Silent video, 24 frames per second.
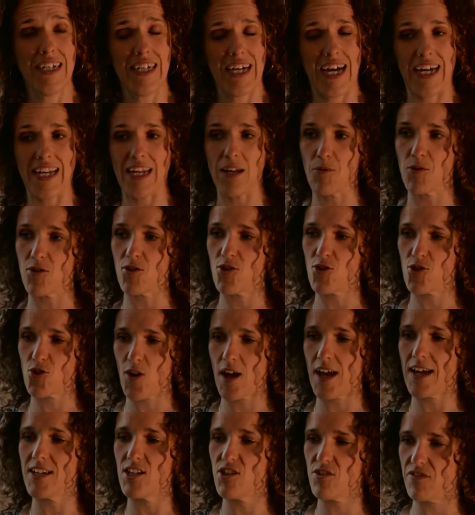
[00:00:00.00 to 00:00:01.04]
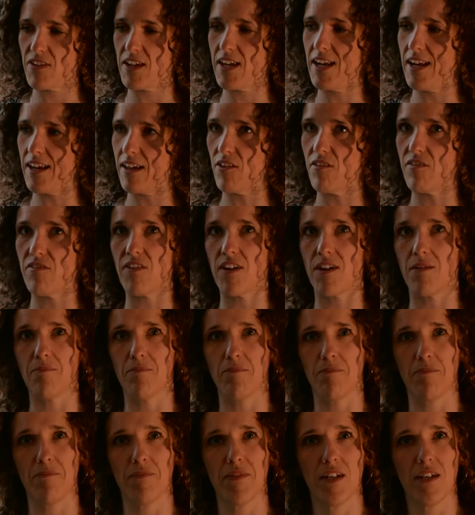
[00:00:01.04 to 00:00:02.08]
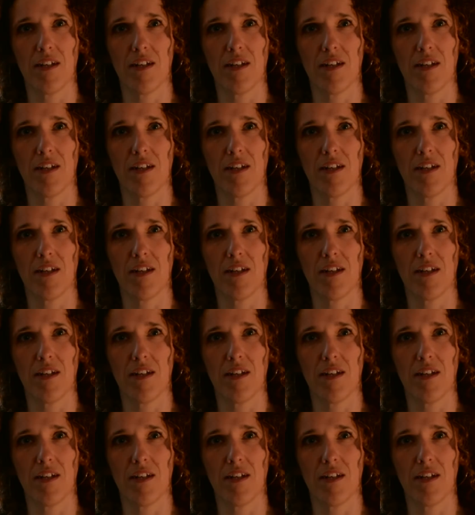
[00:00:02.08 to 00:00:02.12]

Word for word: and it was a strange feeling of, um,